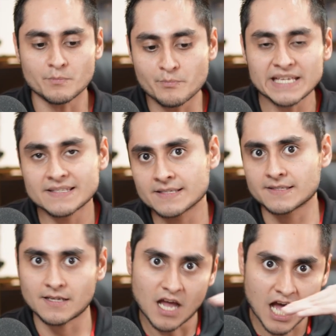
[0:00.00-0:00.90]

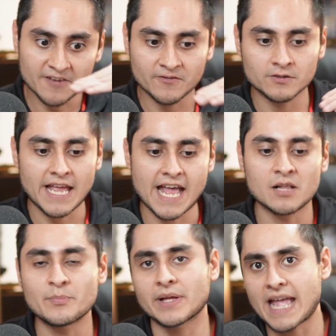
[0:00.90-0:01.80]

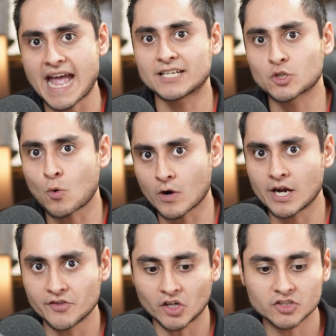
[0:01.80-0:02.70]
business-help at
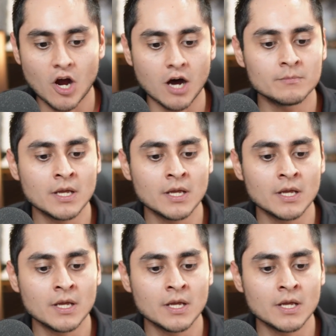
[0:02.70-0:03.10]
Quora.com